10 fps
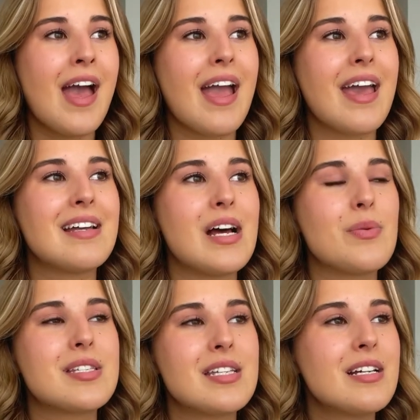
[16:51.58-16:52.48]
And I
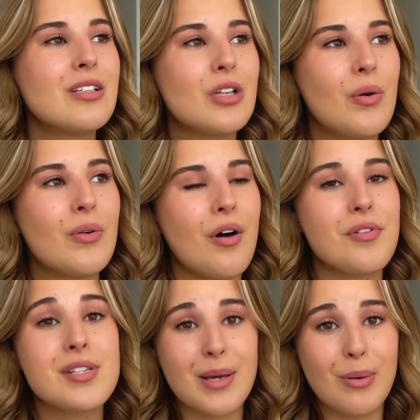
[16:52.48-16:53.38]
was sitting alone on
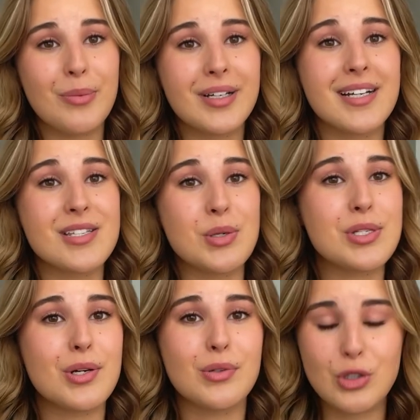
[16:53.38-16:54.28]
the table because there
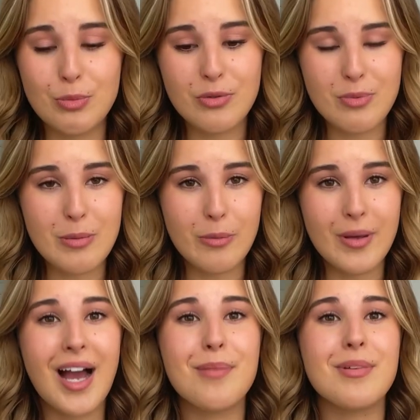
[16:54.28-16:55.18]
was a group of people
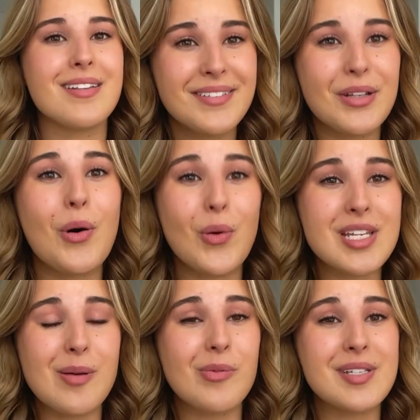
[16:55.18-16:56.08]
behind me and the whole
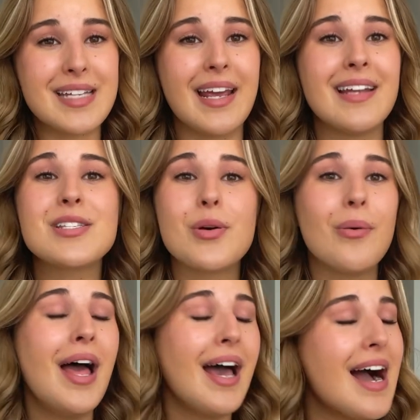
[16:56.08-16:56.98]
table was taken. So
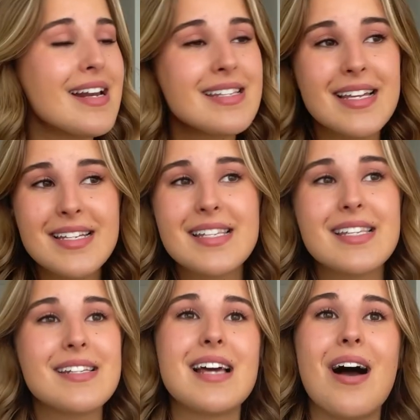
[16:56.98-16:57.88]
I decided to
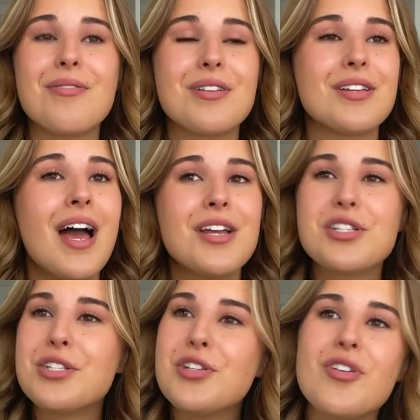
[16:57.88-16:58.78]
sit down and
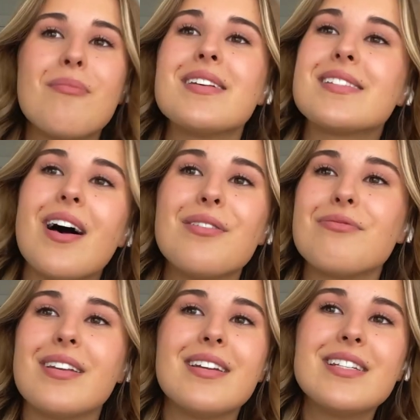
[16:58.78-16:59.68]
just enjoy
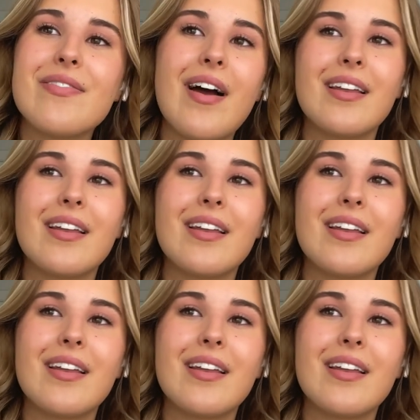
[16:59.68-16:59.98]
myself, and it's fine.